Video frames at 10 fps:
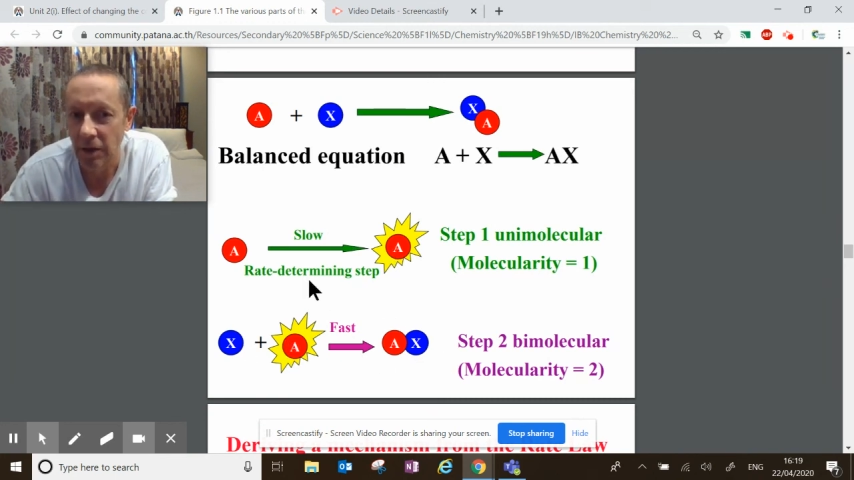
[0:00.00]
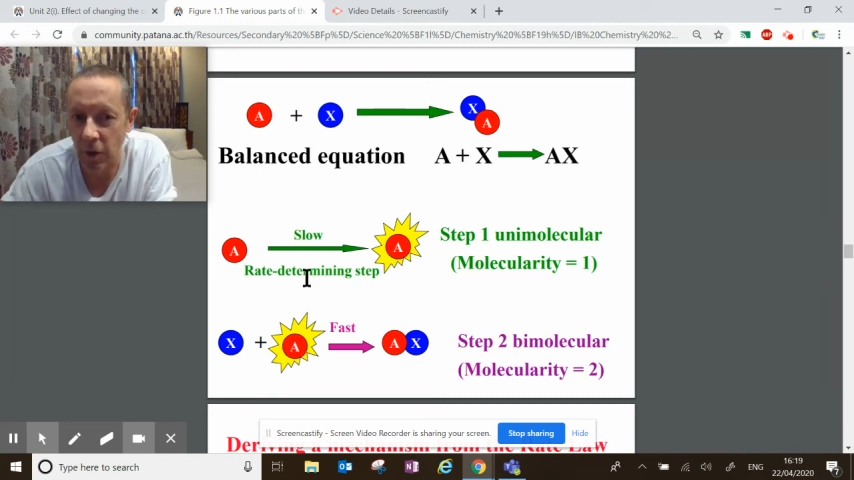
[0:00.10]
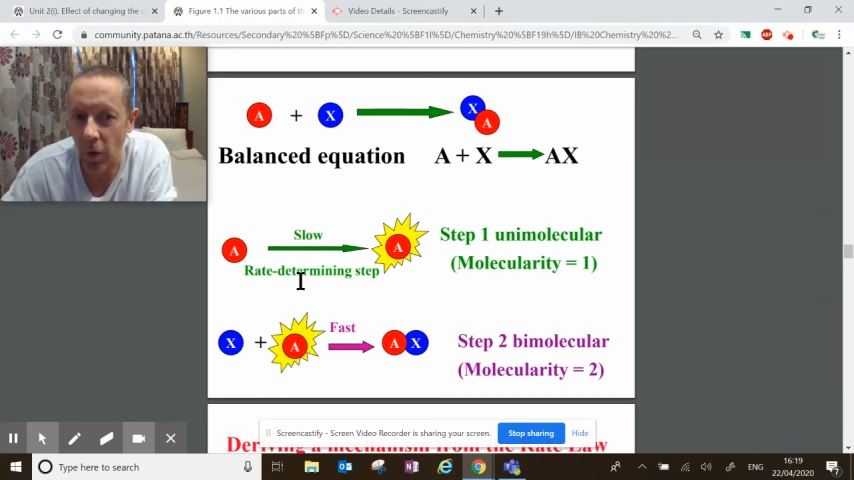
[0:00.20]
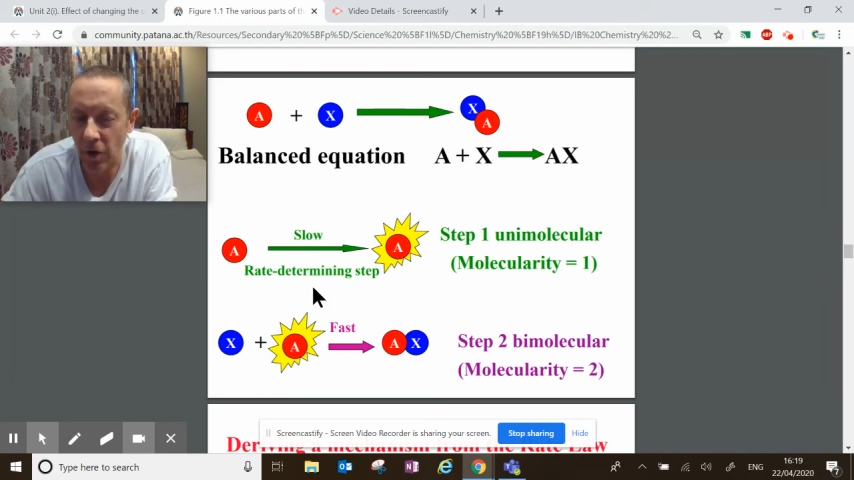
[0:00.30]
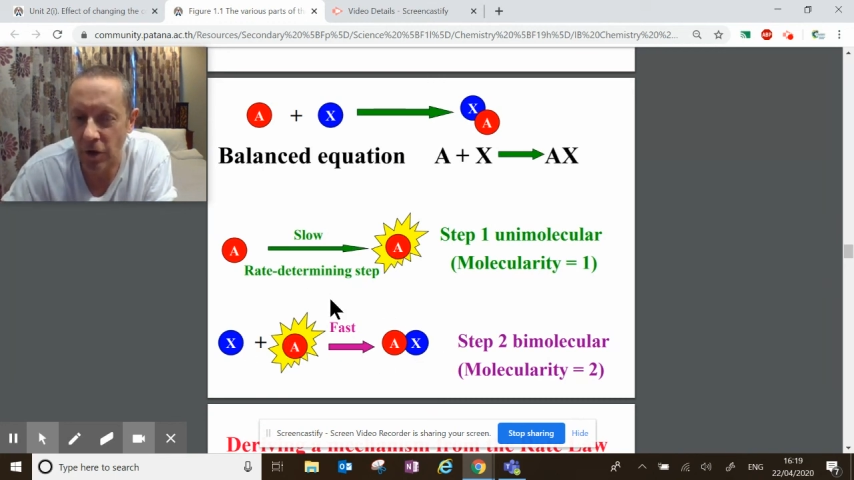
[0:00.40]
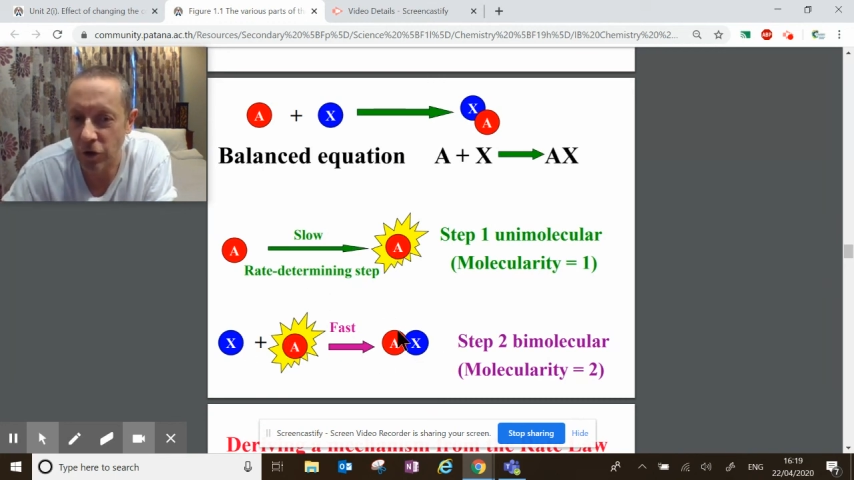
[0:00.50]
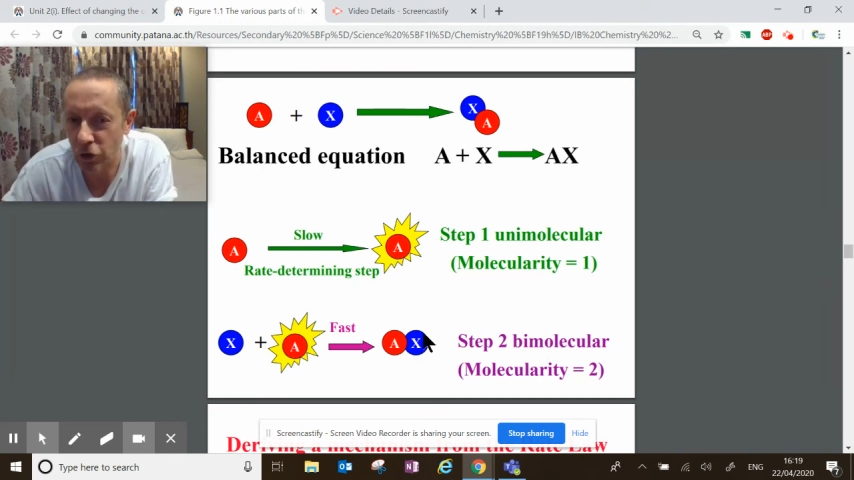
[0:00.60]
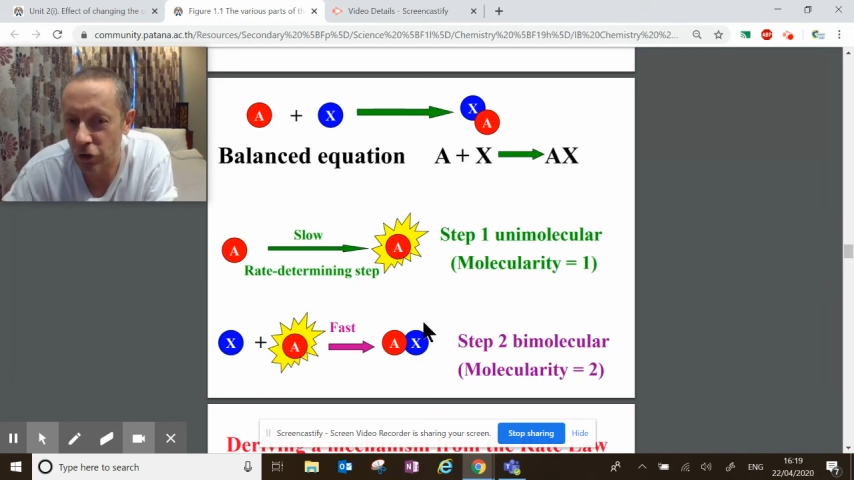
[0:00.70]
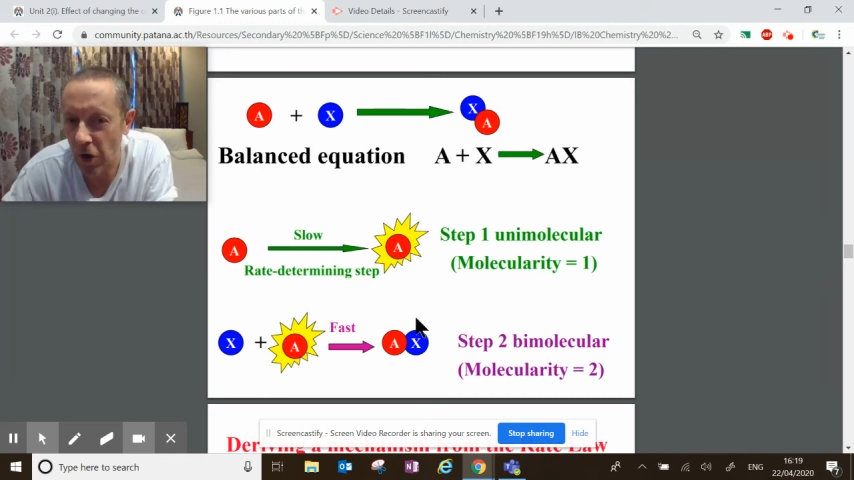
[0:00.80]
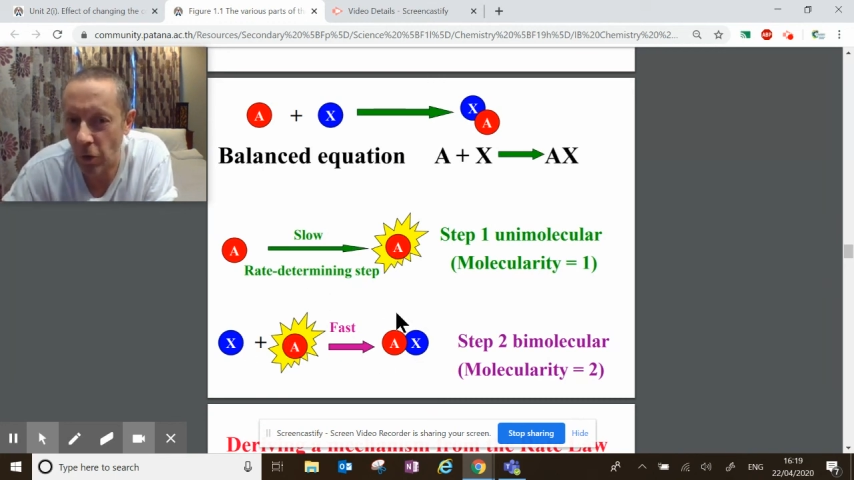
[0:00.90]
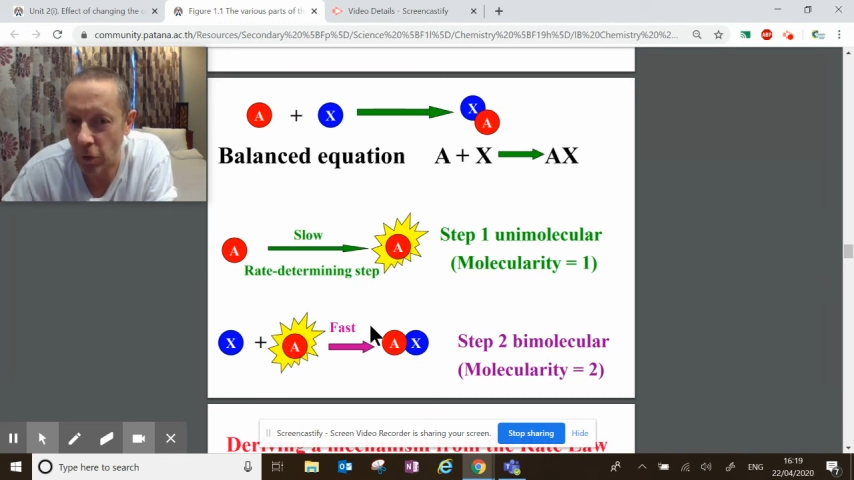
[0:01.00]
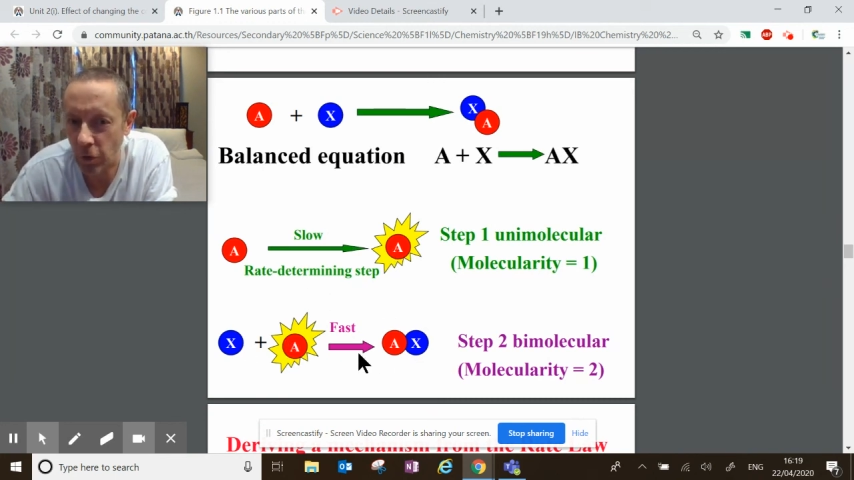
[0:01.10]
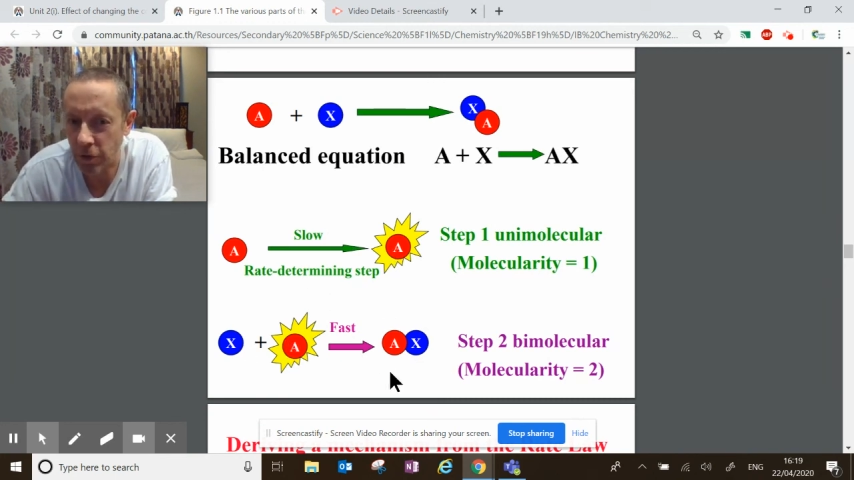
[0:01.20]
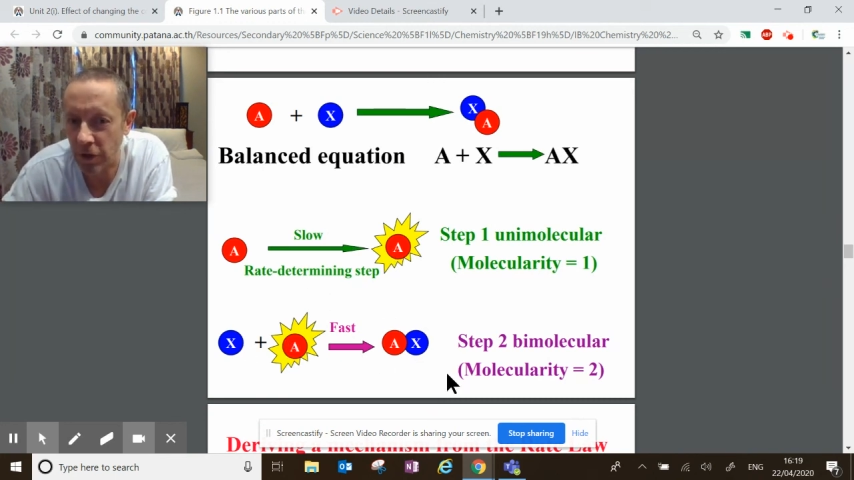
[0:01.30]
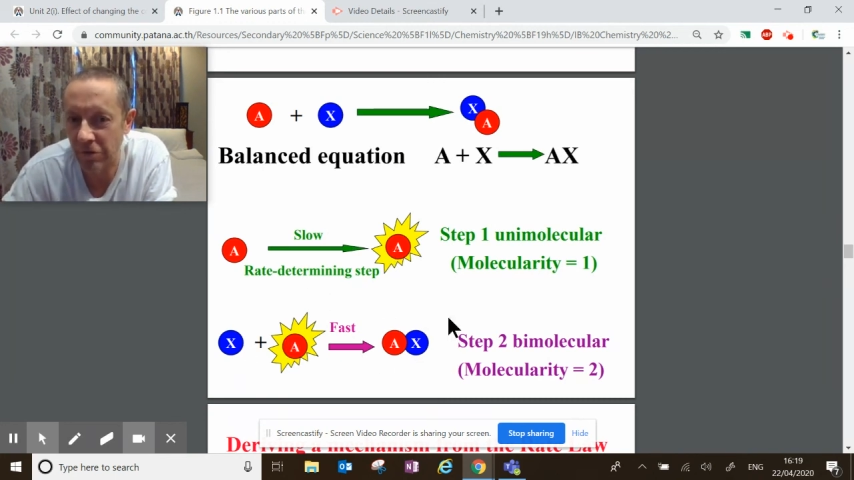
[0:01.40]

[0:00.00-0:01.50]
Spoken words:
So what controls